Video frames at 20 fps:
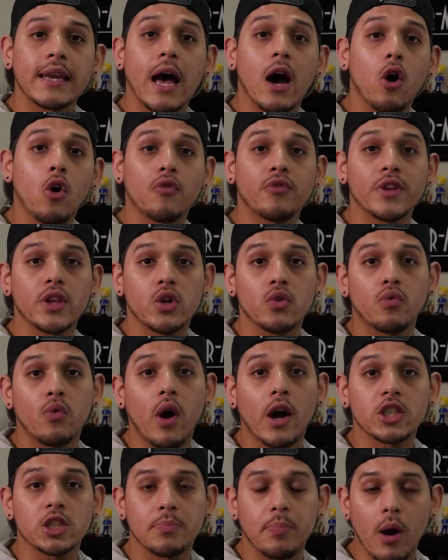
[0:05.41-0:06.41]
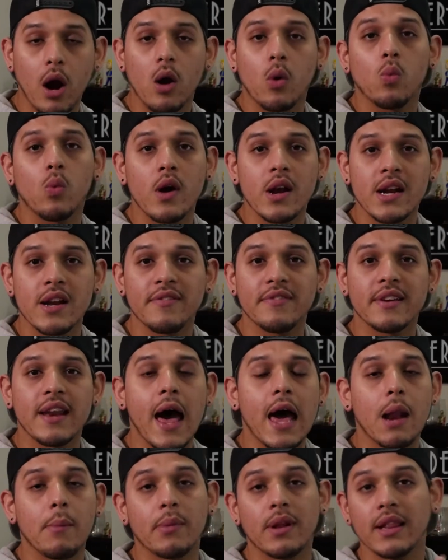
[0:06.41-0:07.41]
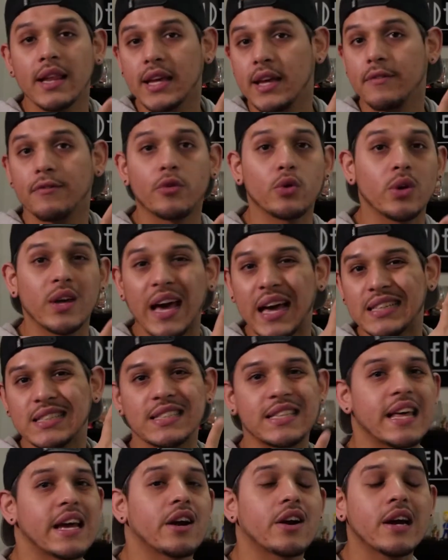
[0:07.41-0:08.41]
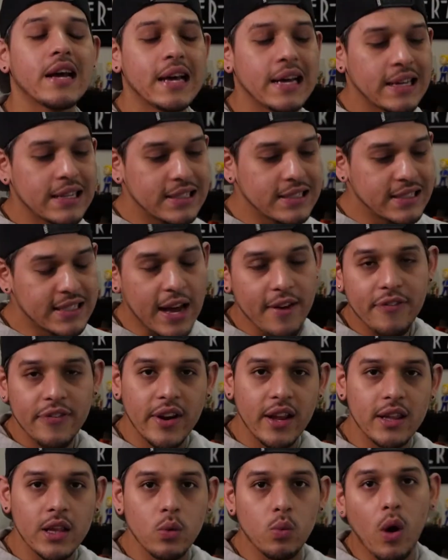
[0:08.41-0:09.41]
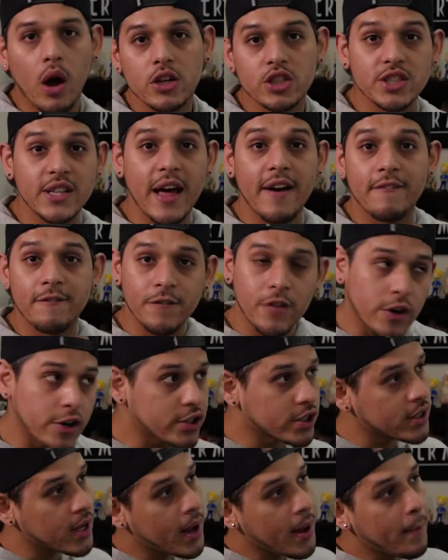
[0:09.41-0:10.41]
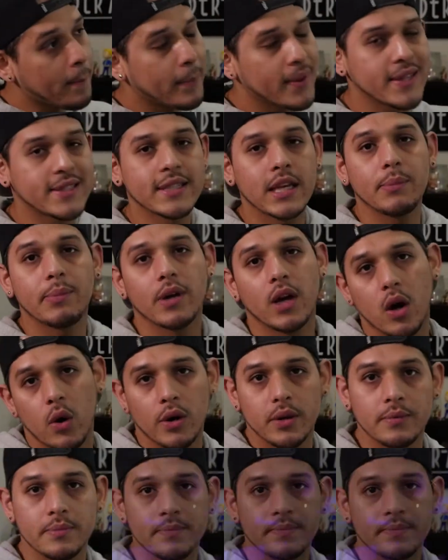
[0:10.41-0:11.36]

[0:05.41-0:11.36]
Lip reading: Now hopefully you watched part 1, and if not, I'm going to link it for you guys there. Definitely watch that first, but let's keep it going.